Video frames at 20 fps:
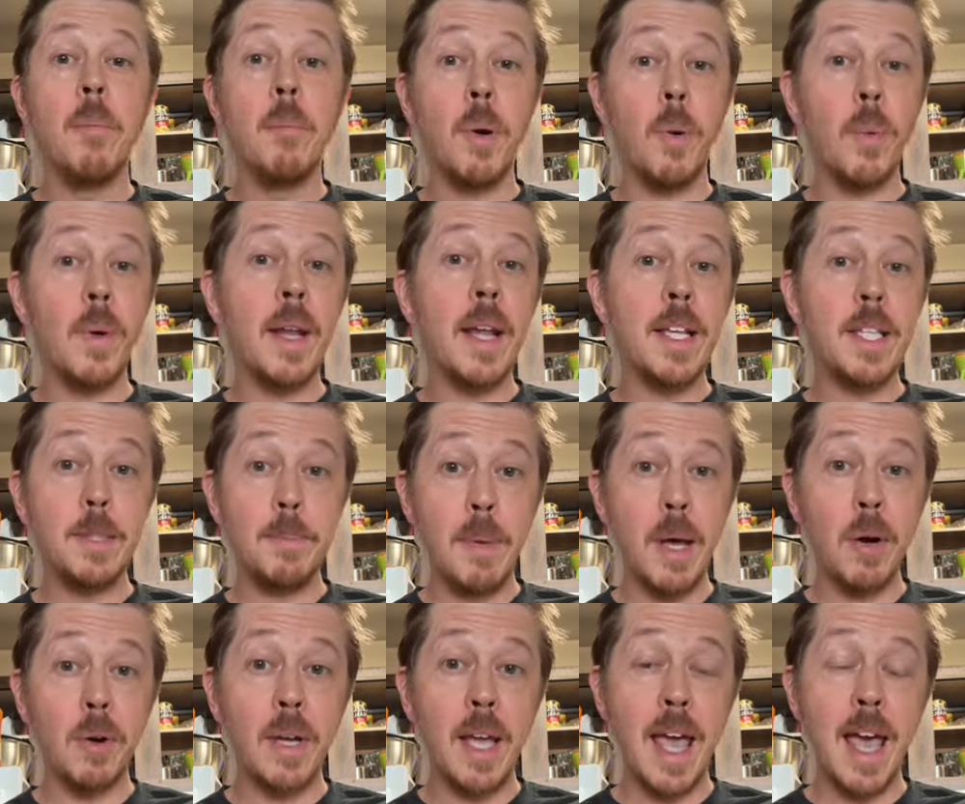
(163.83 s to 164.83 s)
But when I
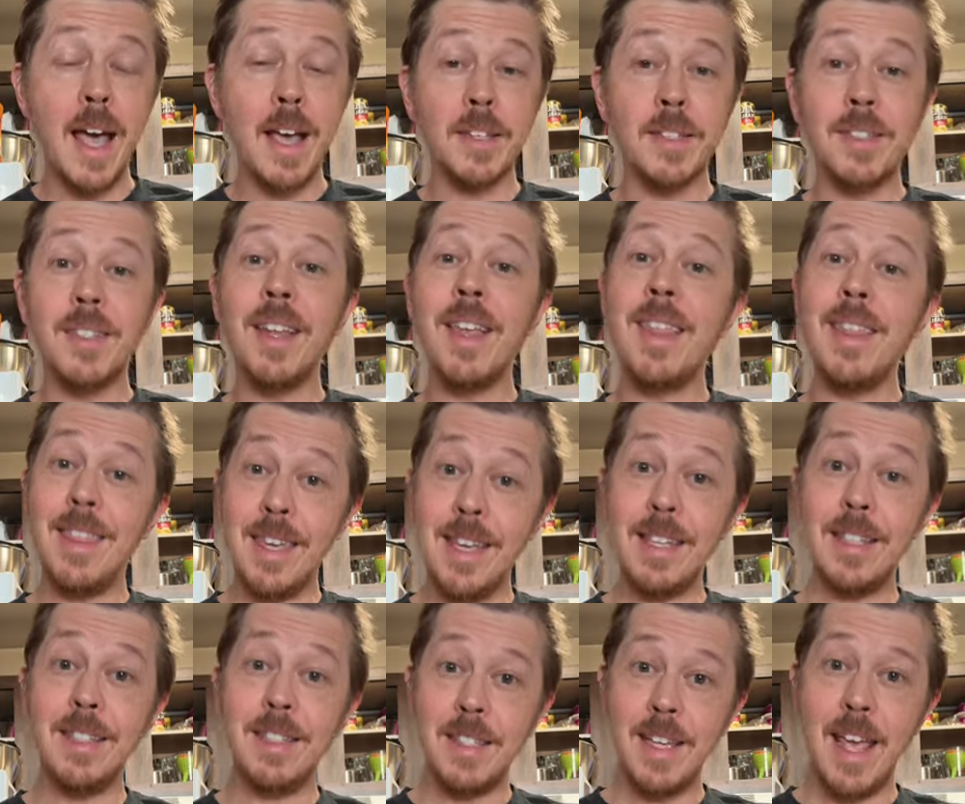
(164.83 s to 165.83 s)
spell cast
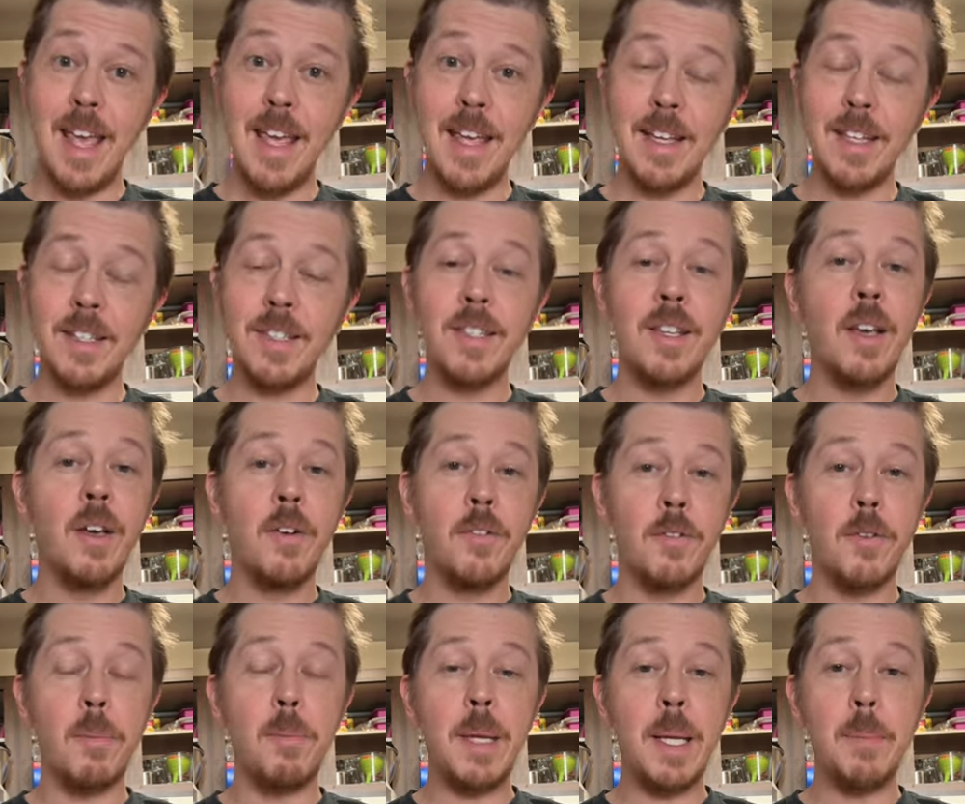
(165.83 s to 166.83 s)
these days
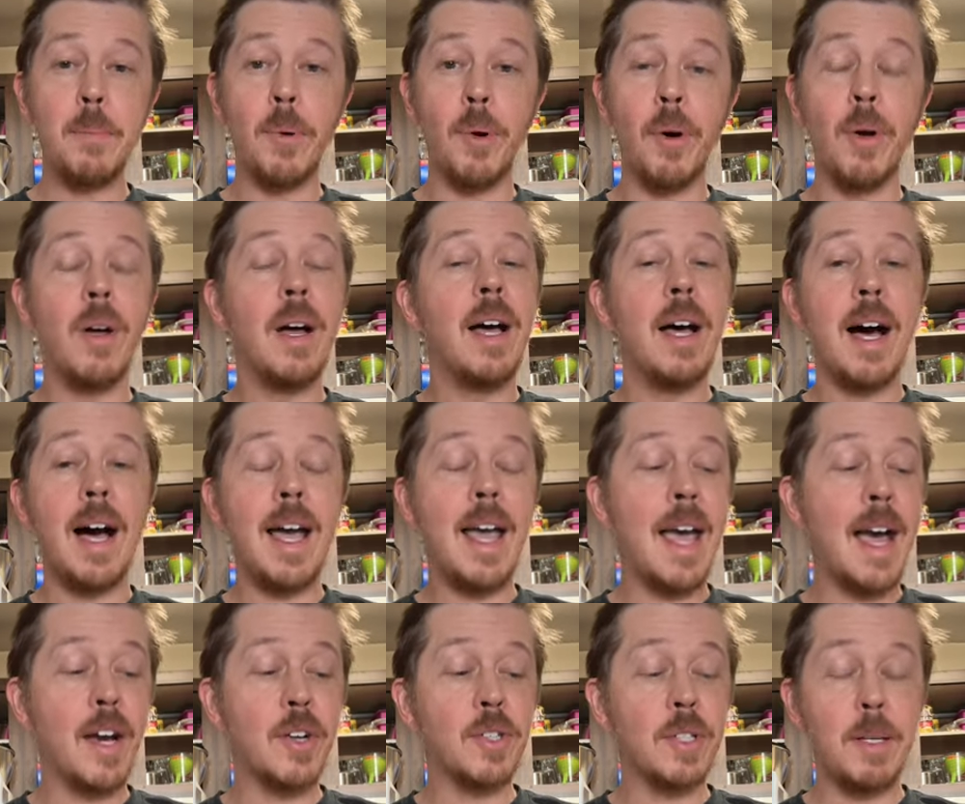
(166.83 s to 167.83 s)
for people, I
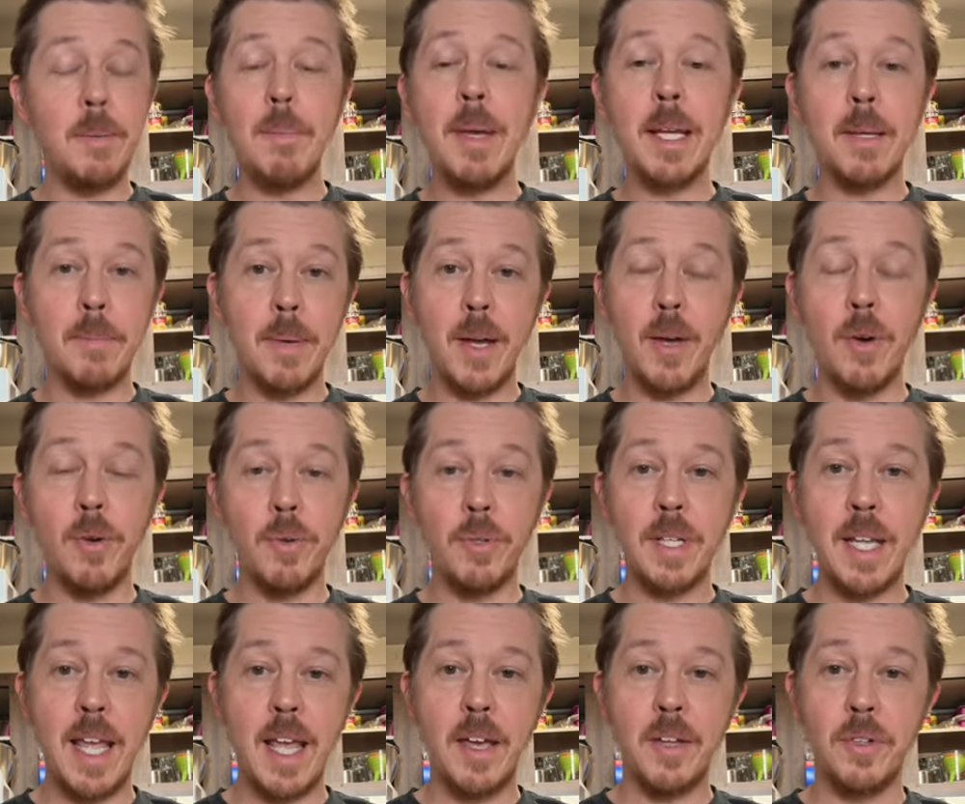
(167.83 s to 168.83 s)
actually make my own
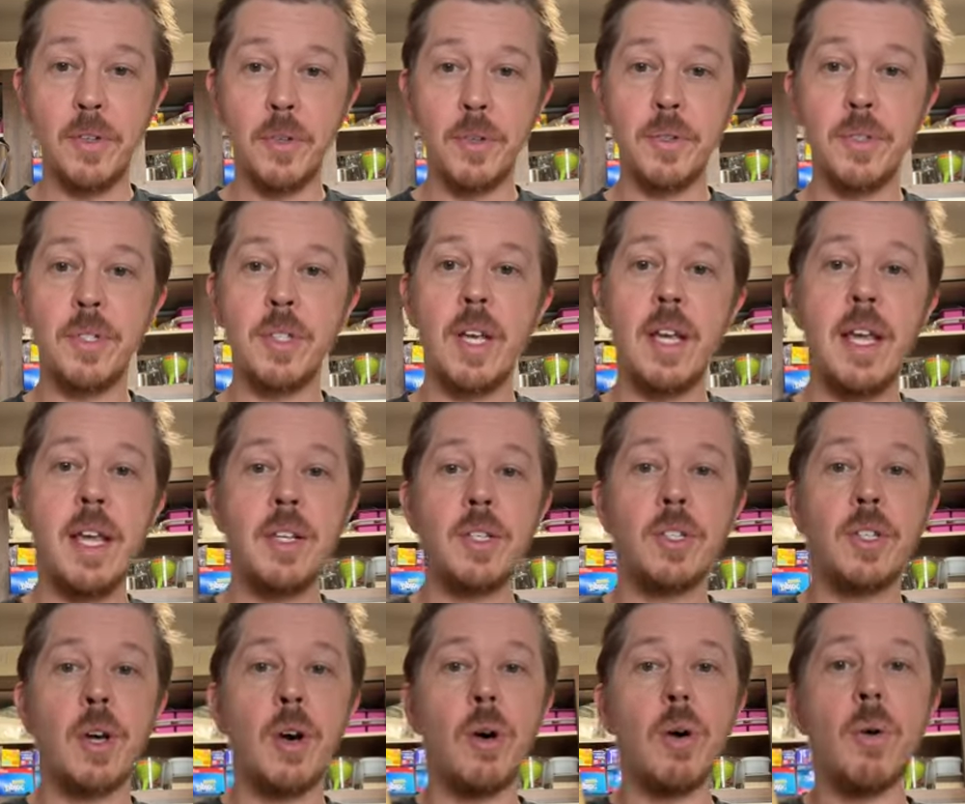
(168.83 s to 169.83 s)
candles.
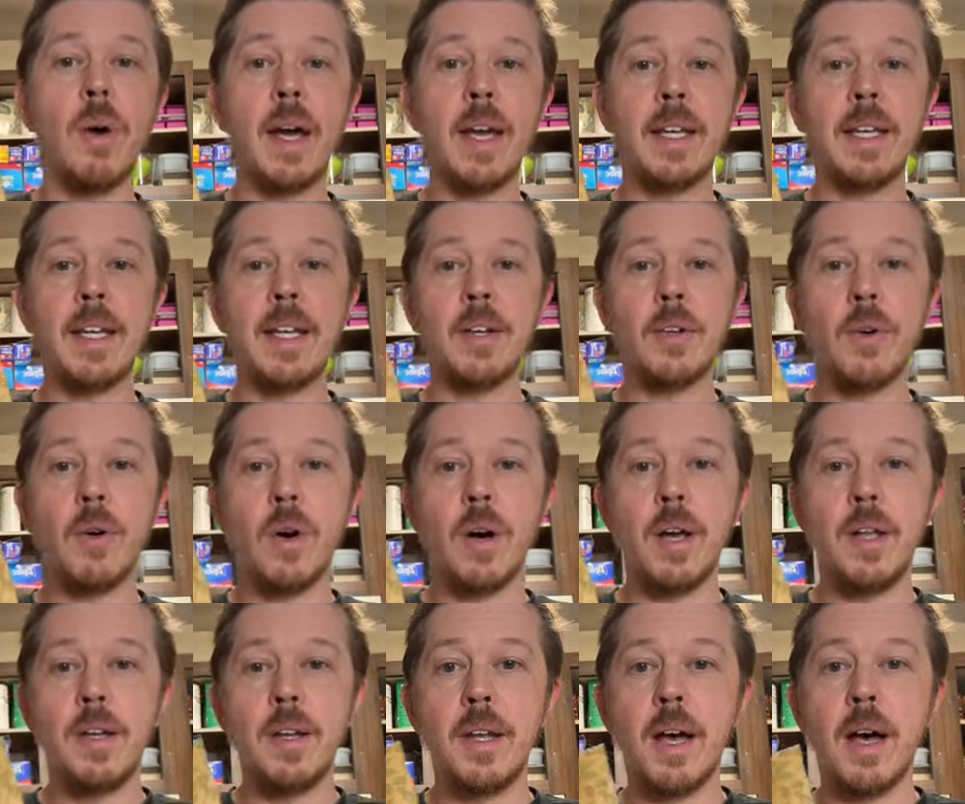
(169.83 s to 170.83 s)
So I get
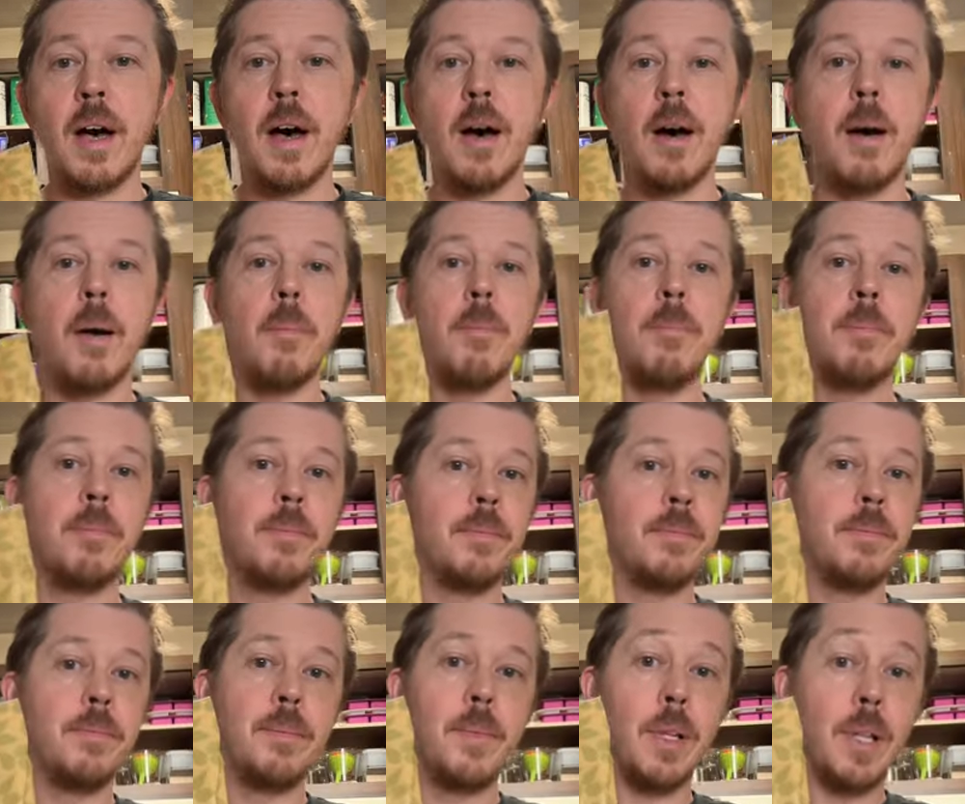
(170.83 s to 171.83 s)
on
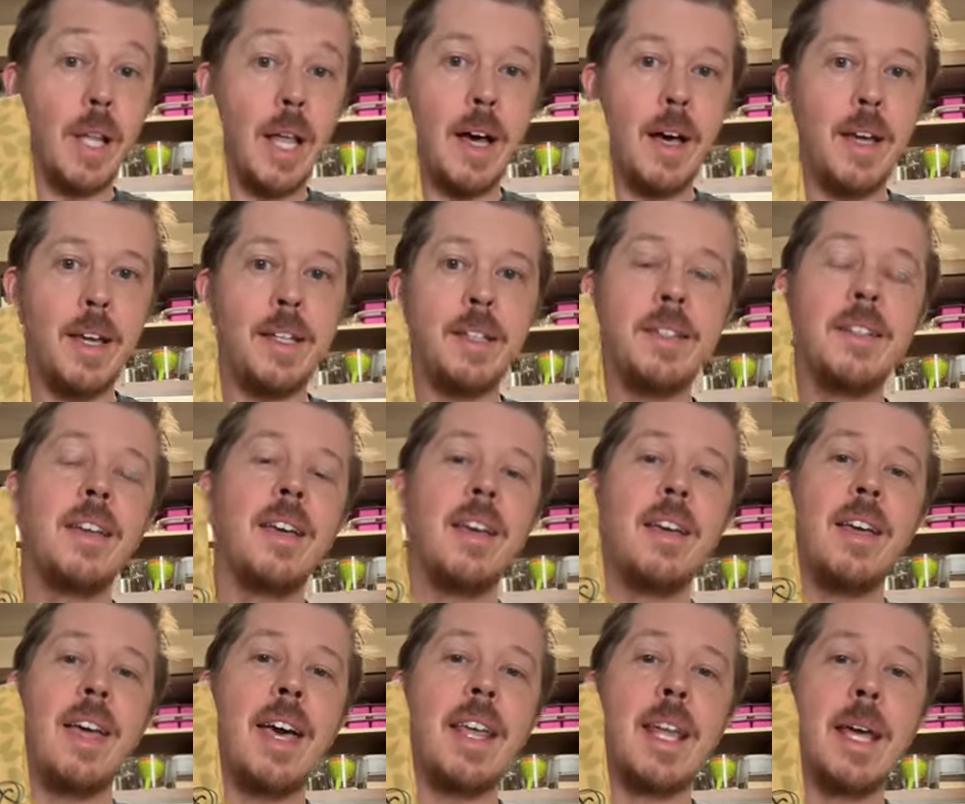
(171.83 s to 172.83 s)
line
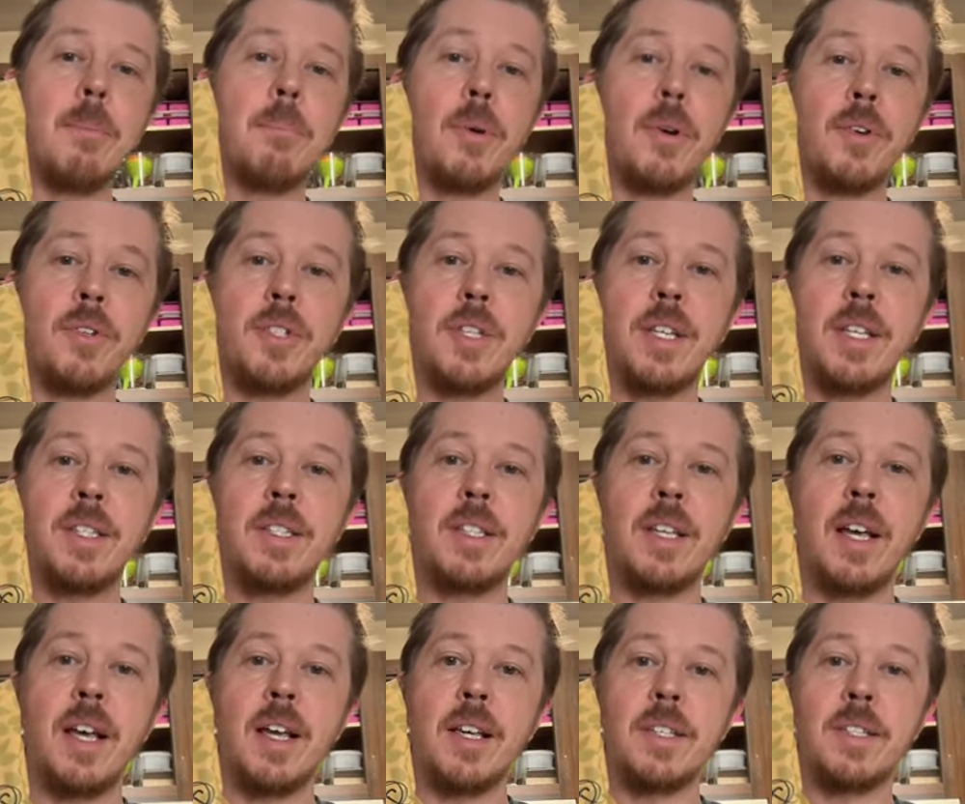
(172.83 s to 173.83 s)
and I purchase
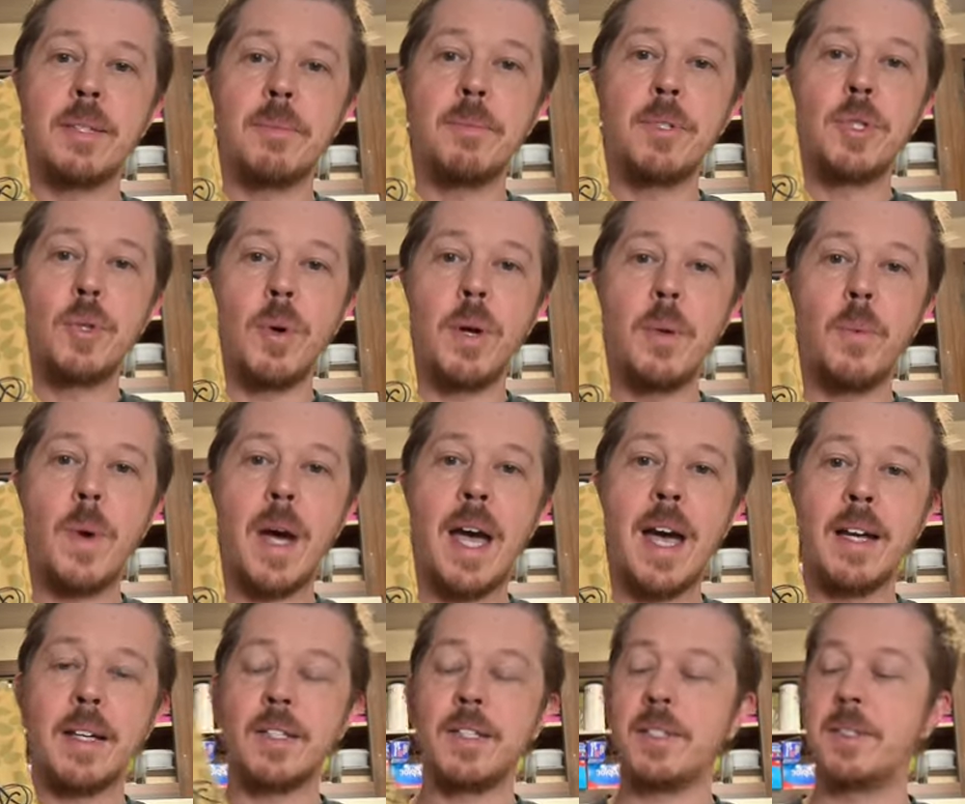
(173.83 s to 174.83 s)
some soy
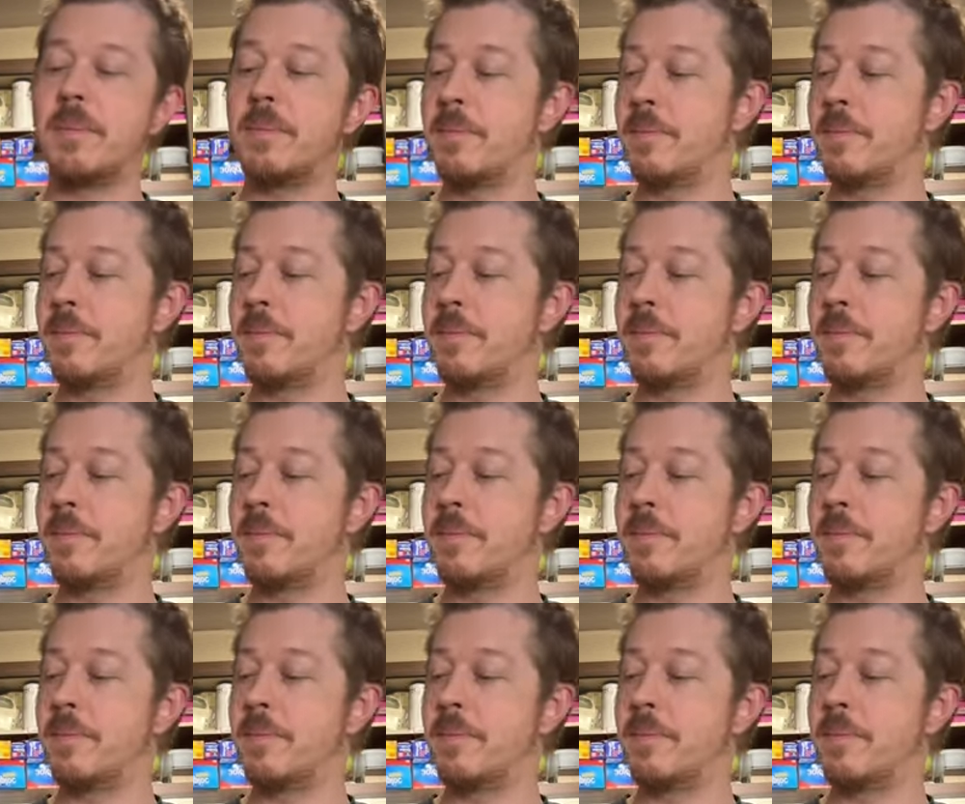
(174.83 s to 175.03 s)
wax.